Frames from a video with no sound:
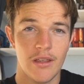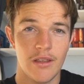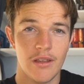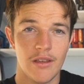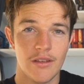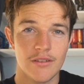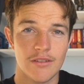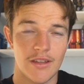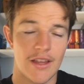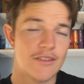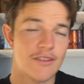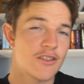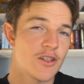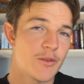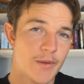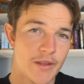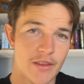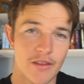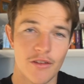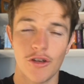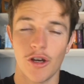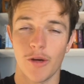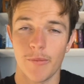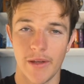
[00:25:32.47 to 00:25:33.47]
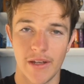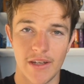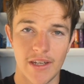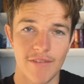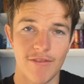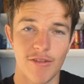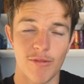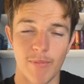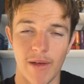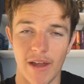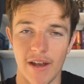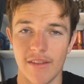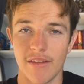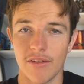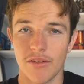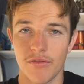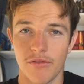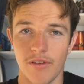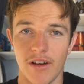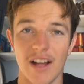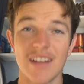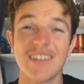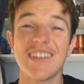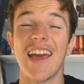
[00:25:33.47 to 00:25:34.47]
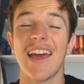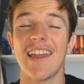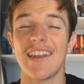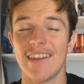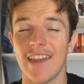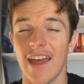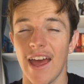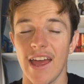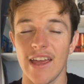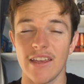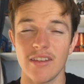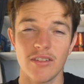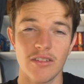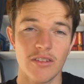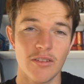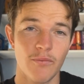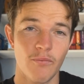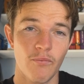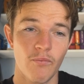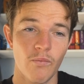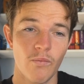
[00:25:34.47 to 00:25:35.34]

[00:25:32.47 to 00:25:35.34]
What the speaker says: So that's going to be the comment if you made it this far. 10 days.